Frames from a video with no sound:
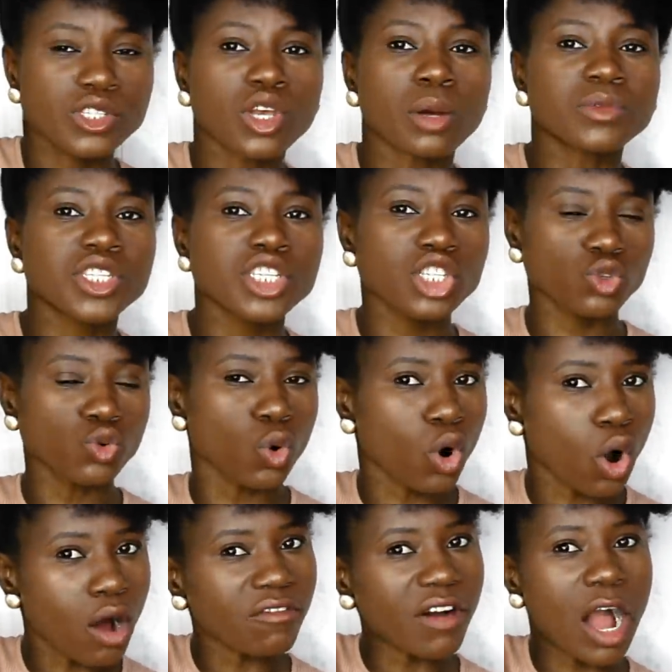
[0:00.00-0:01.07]
something to
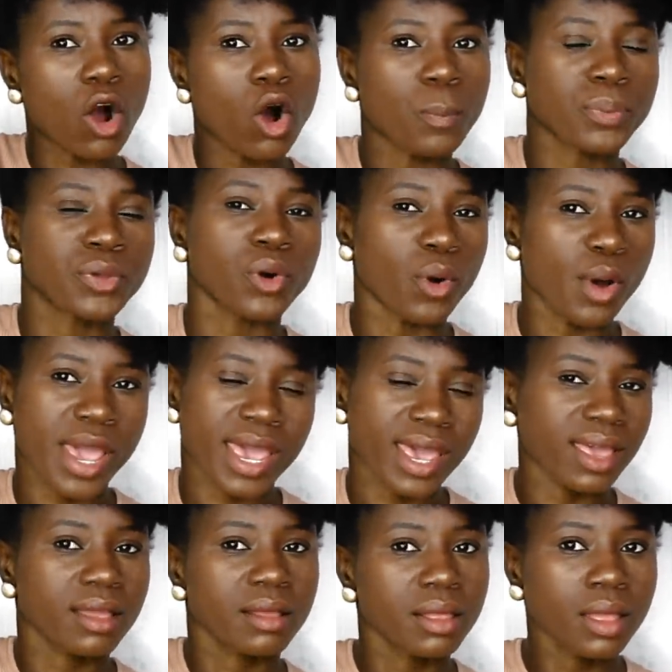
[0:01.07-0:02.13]
cover up your hair